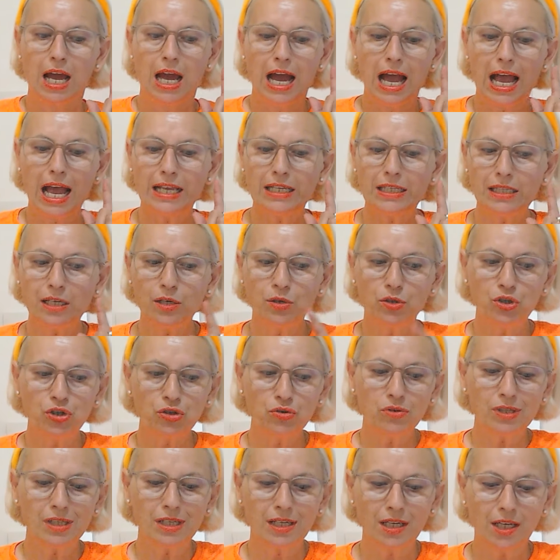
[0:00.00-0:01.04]
I see you
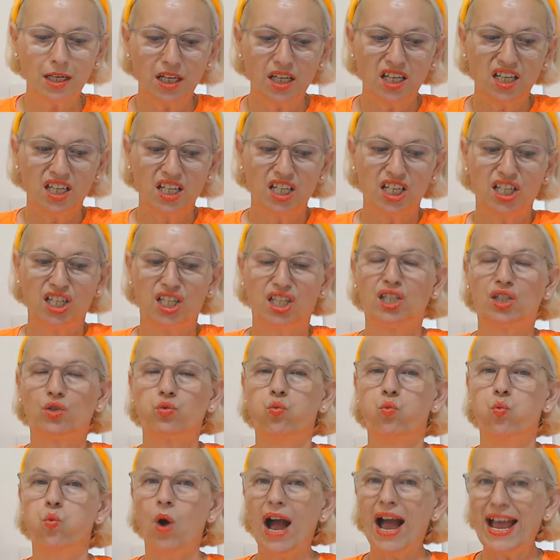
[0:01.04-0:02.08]
choosing
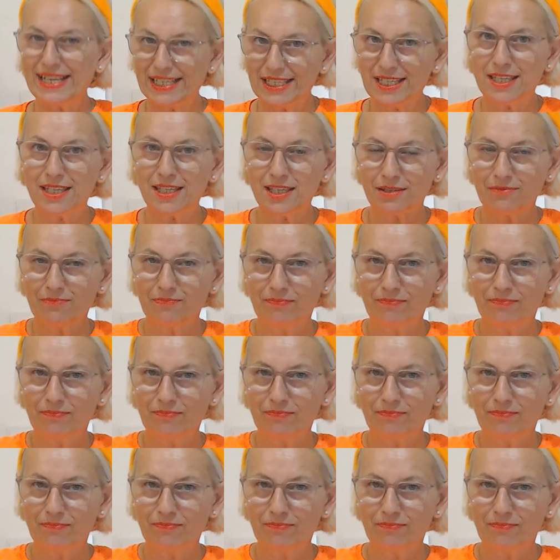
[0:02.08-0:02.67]
twice.